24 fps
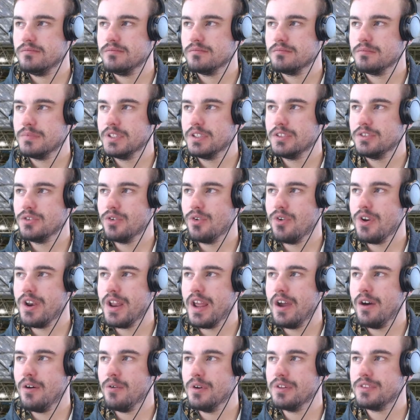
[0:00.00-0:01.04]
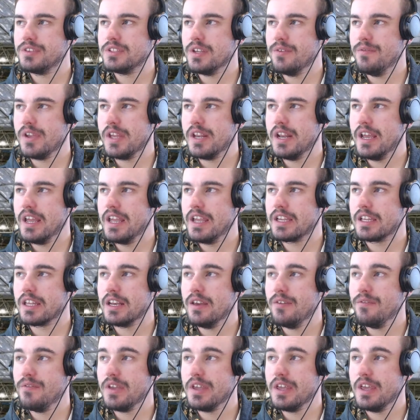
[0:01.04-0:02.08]
The draw now with Davida
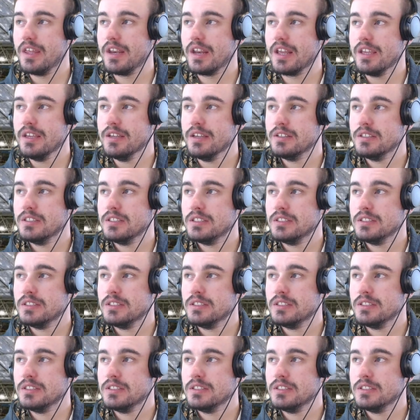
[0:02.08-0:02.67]
Ikanaveri.